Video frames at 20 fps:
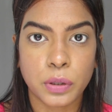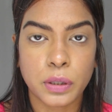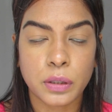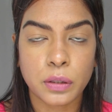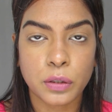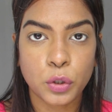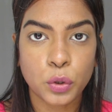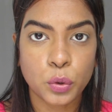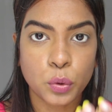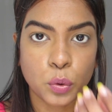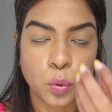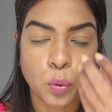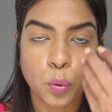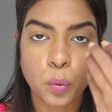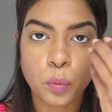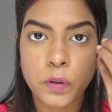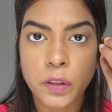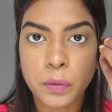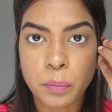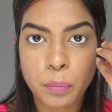Either you
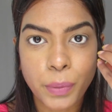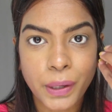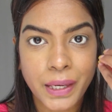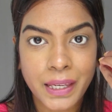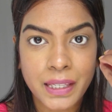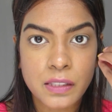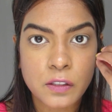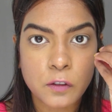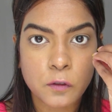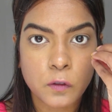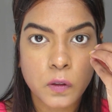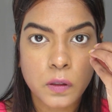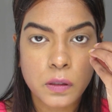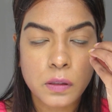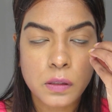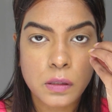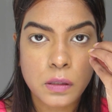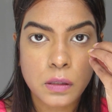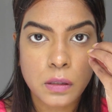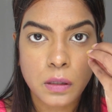go with the base
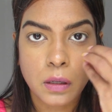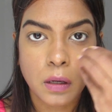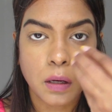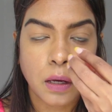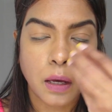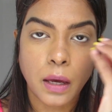first